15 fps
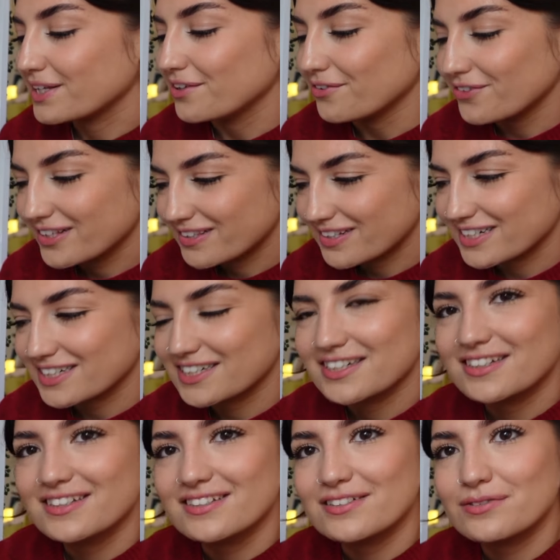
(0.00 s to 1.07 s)
newest
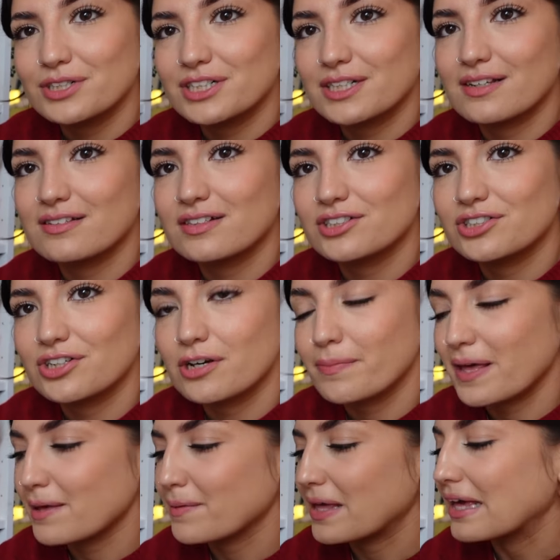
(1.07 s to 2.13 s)
editions, which is Sugar
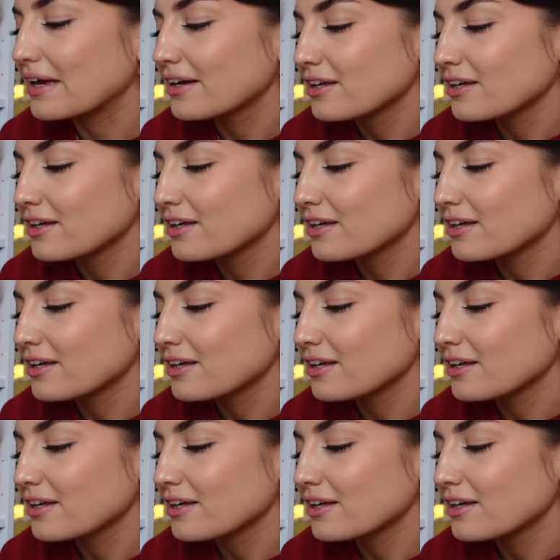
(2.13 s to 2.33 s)
Baby